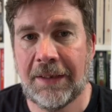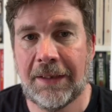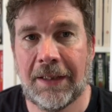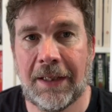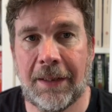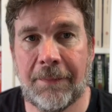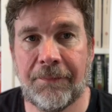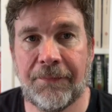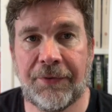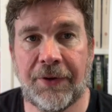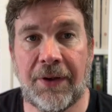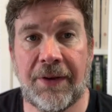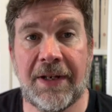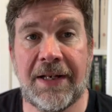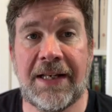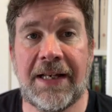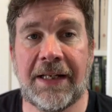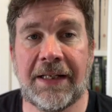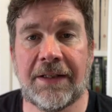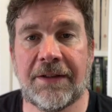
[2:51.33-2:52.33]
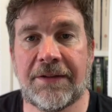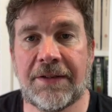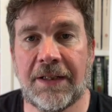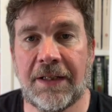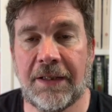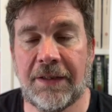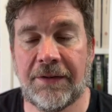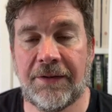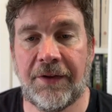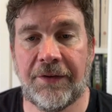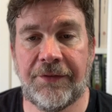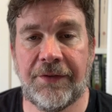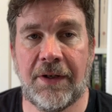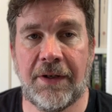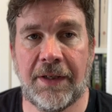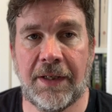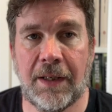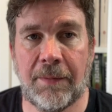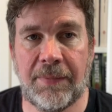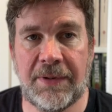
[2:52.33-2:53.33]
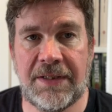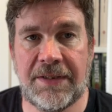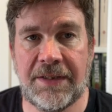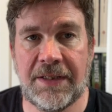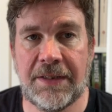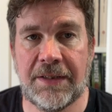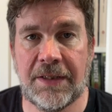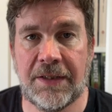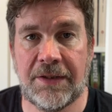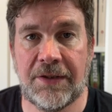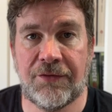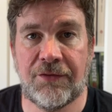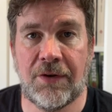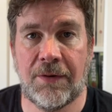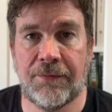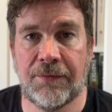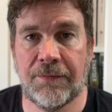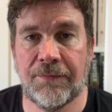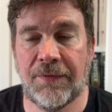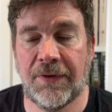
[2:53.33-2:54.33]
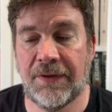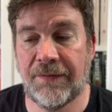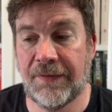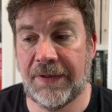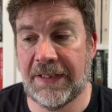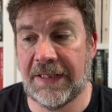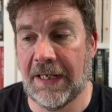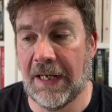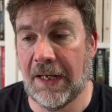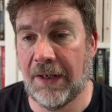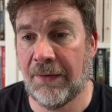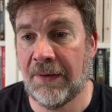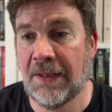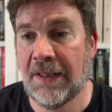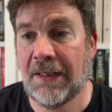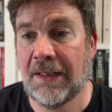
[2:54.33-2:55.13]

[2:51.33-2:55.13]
Um, so the link to to sign up is in the description for the video,